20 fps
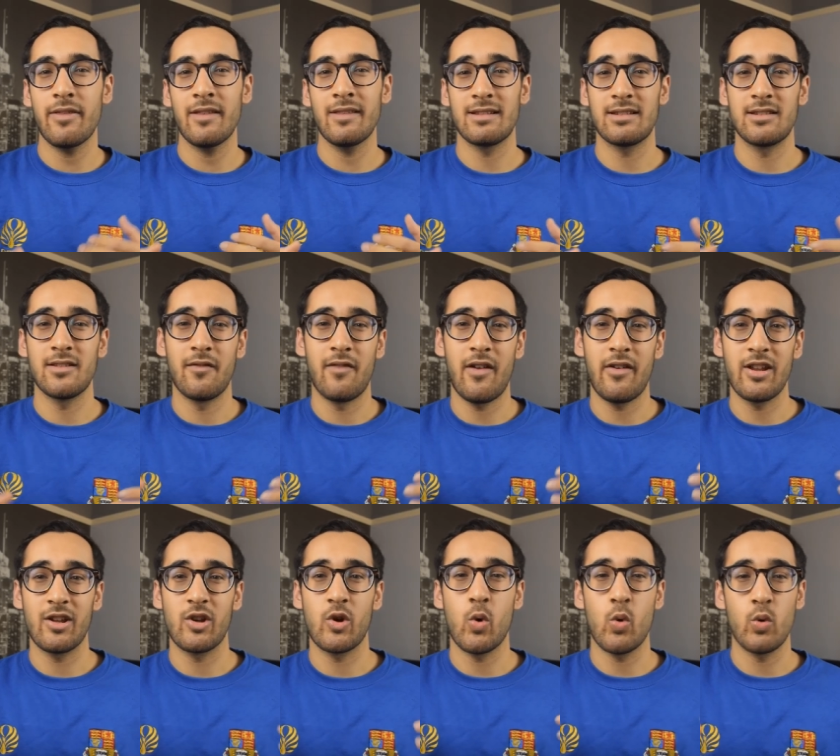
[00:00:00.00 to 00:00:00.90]
think this is a very
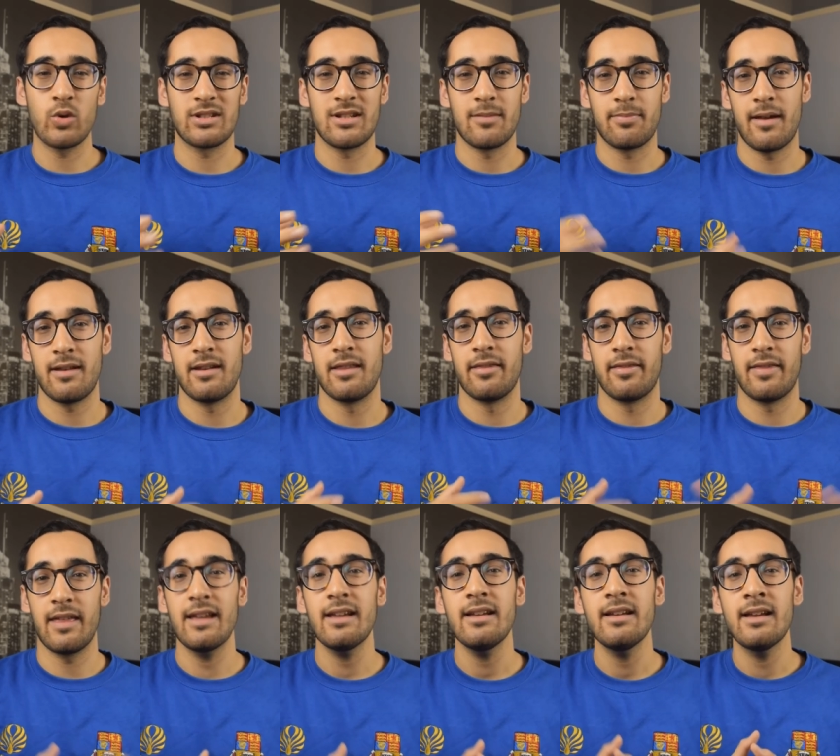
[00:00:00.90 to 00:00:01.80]
course dependent
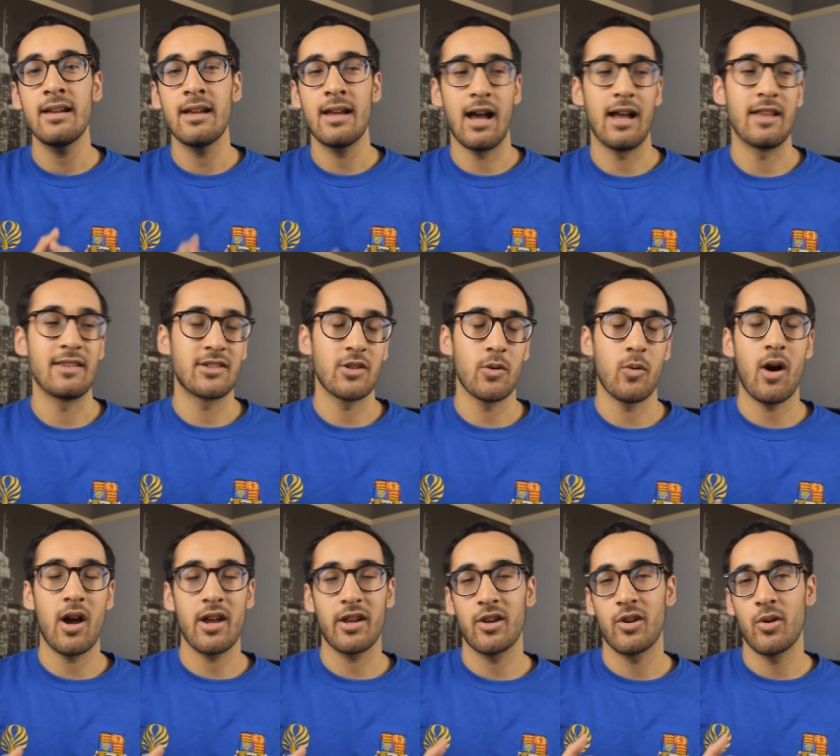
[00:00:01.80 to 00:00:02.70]
thing and so
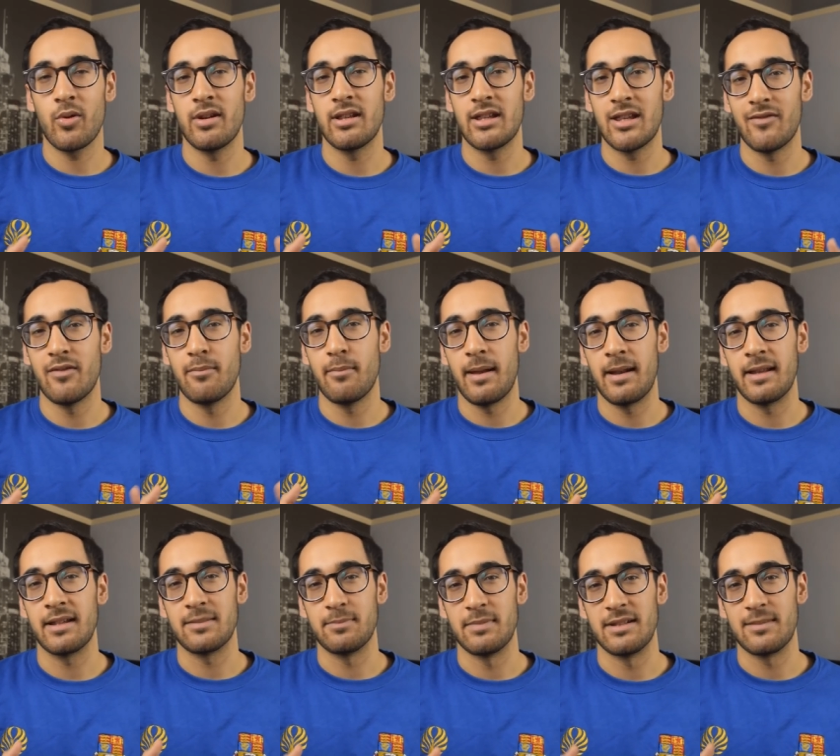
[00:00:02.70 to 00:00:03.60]
I can only give a
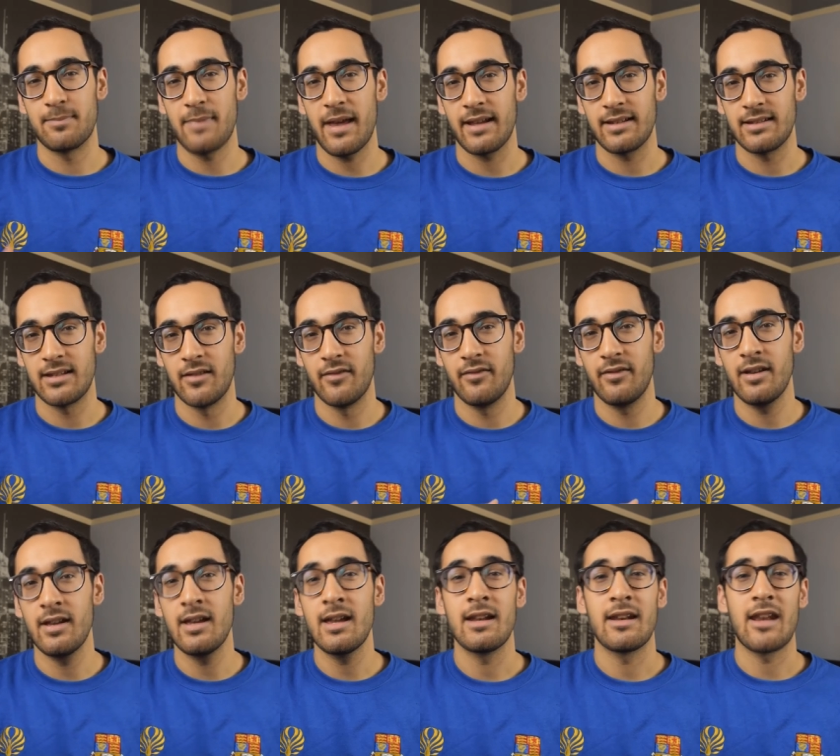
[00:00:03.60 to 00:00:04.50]
medic's perspective.
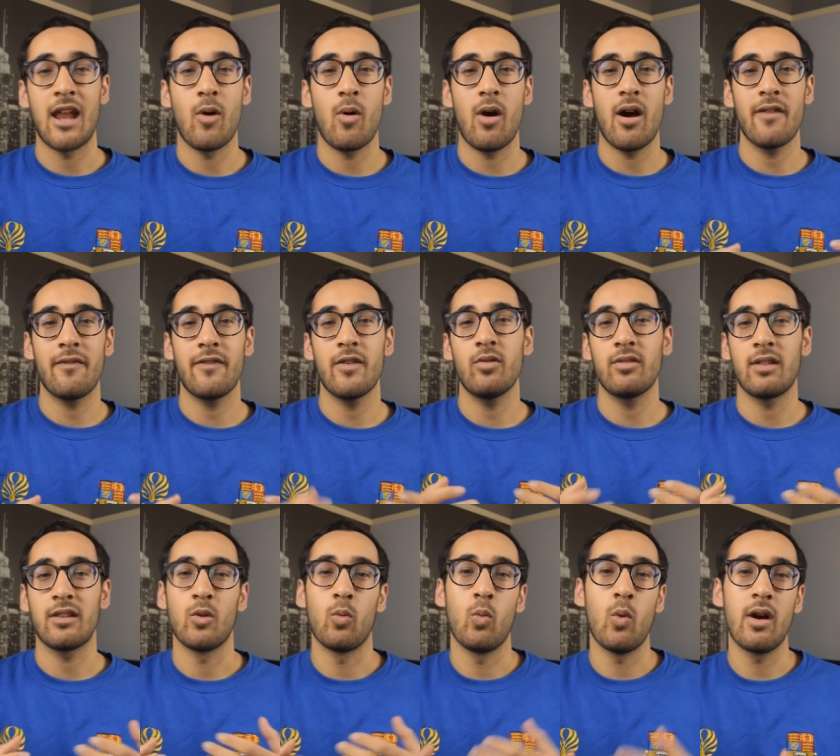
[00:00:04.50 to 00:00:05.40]
Now, I feel that
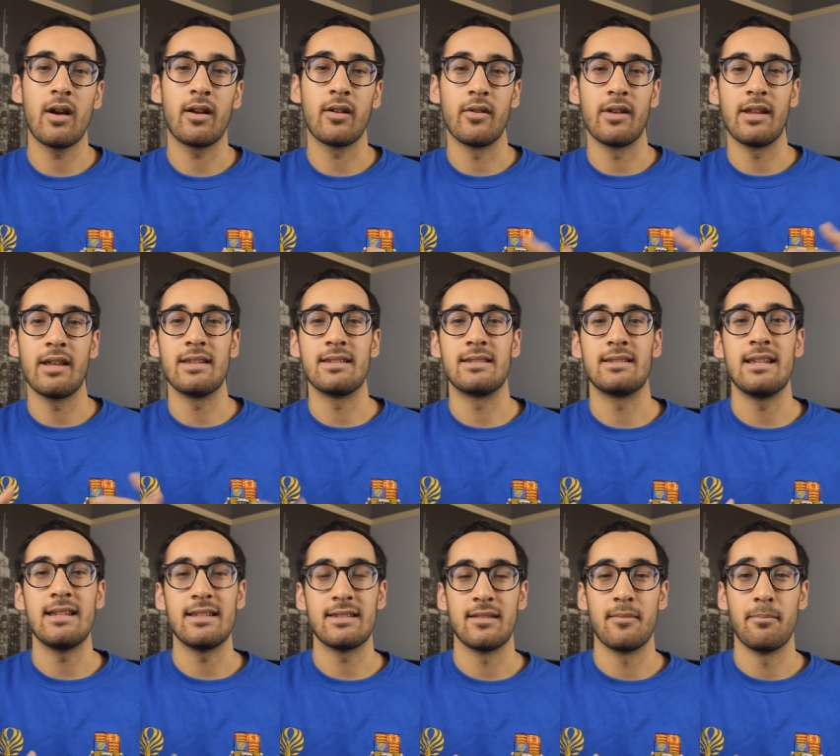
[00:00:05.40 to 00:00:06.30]
the workload is
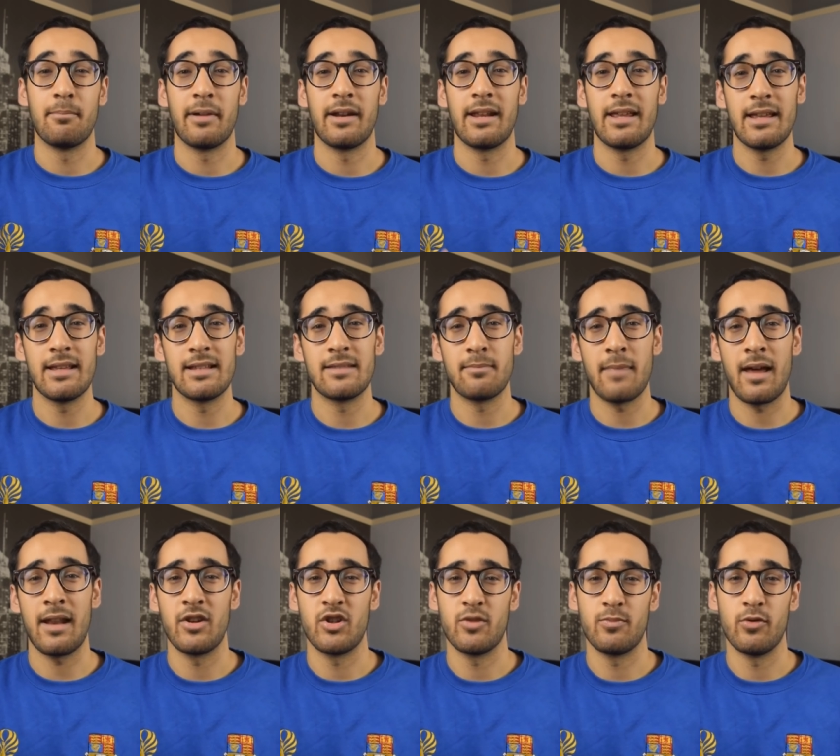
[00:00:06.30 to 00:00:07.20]
decent, but it is
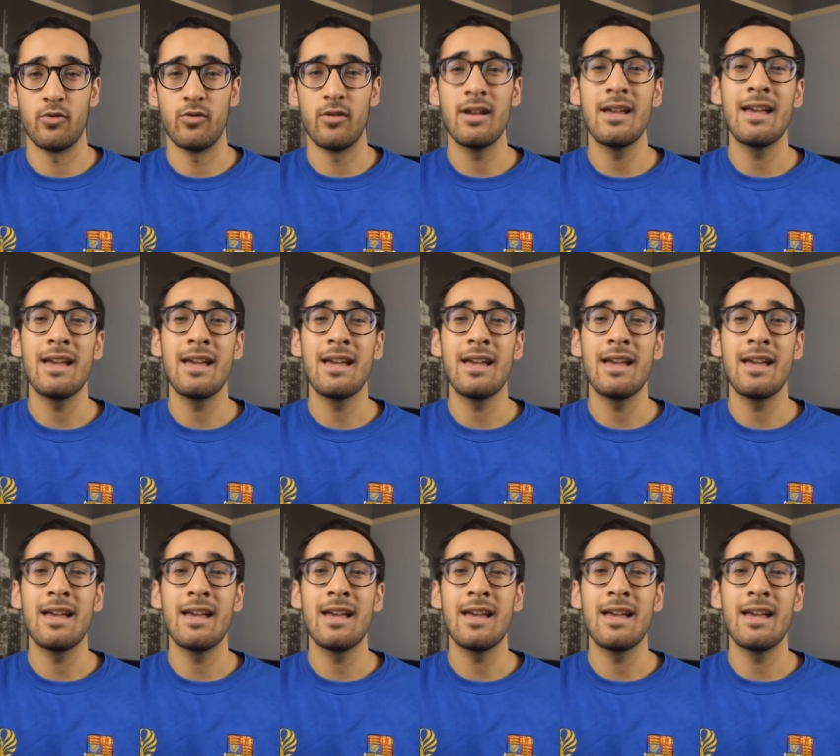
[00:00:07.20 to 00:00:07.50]
manageable.